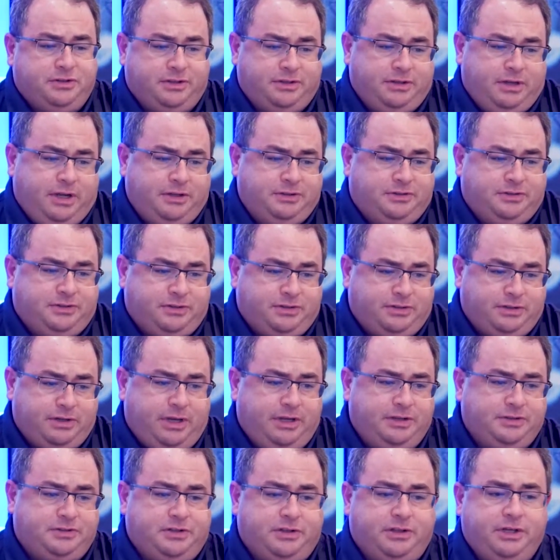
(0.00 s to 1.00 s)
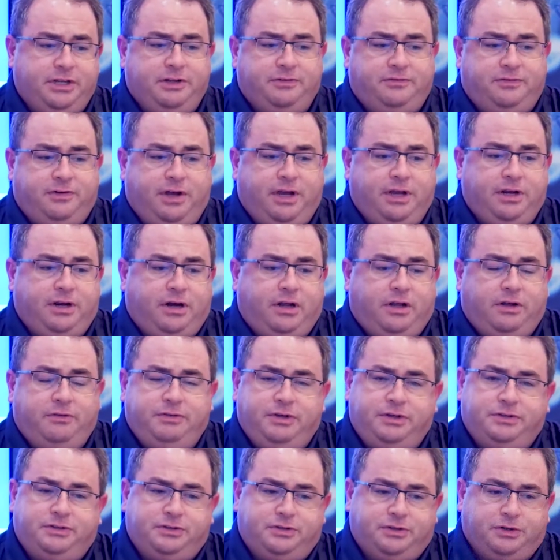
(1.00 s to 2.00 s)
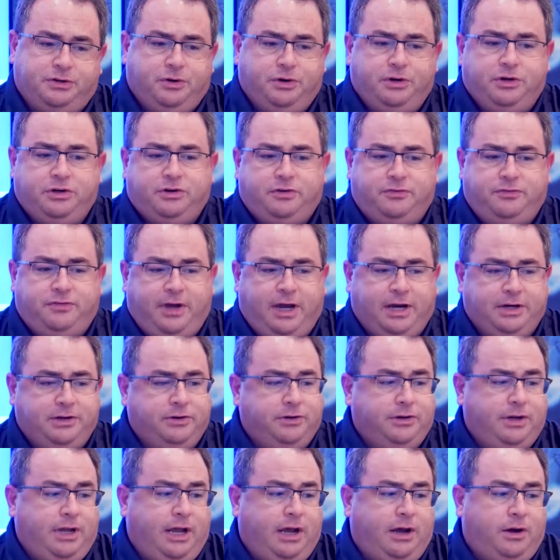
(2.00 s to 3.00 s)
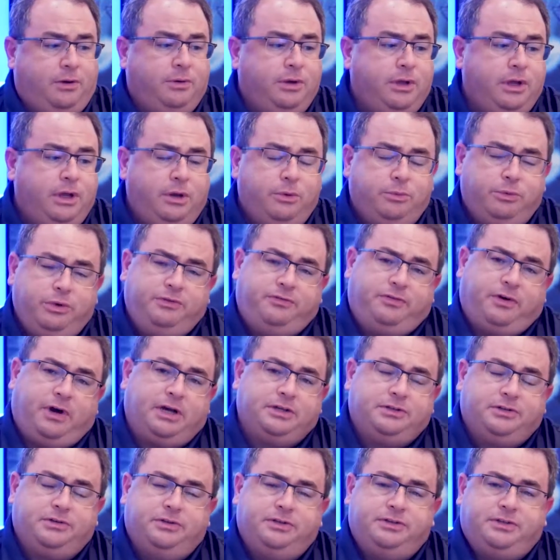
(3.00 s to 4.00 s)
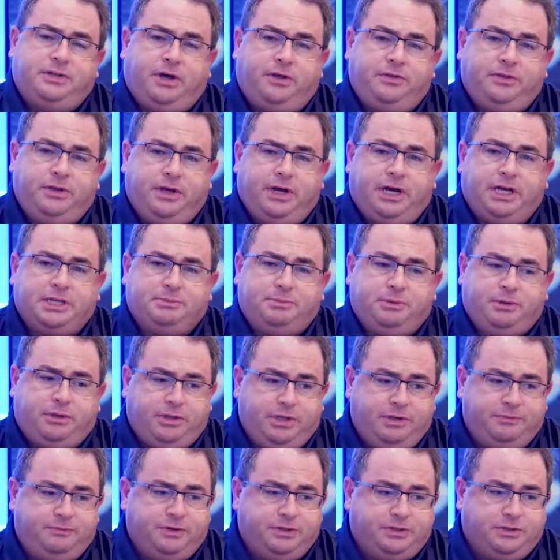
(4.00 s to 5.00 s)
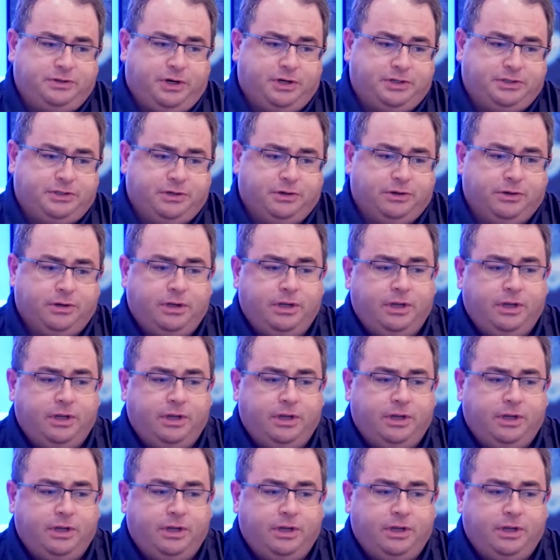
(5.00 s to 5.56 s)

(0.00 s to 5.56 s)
And solidifying all of these is a critical factor in how we foster this healthy hospital infrastructure.